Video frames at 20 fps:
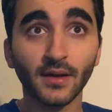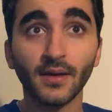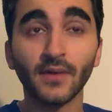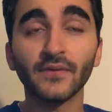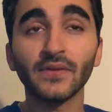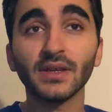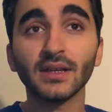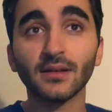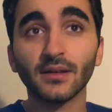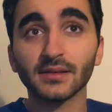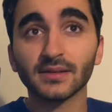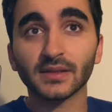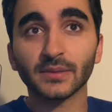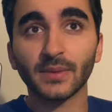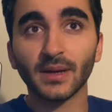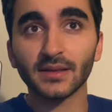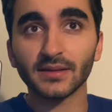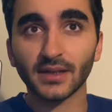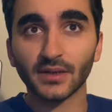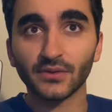We
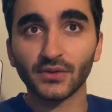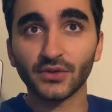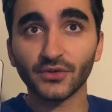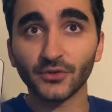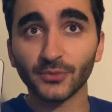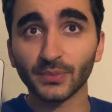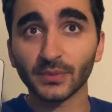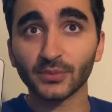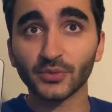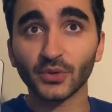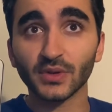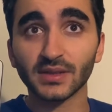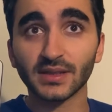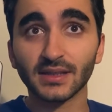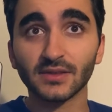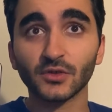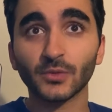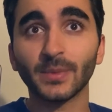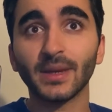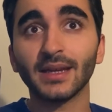customize our recruitment process
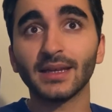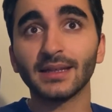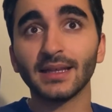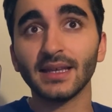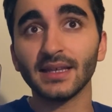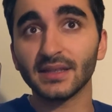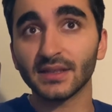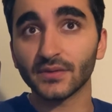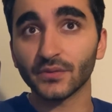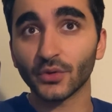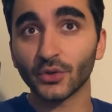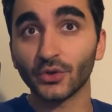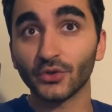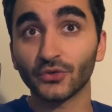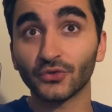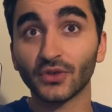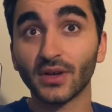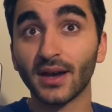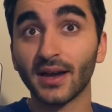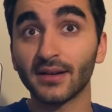to make it easy for you
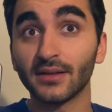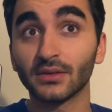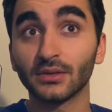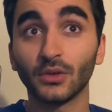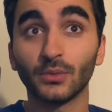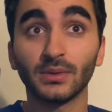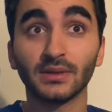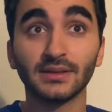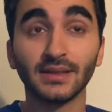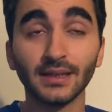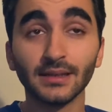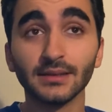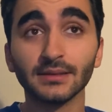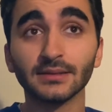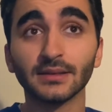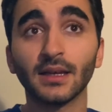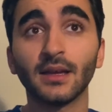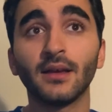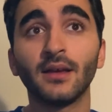to hire global talent.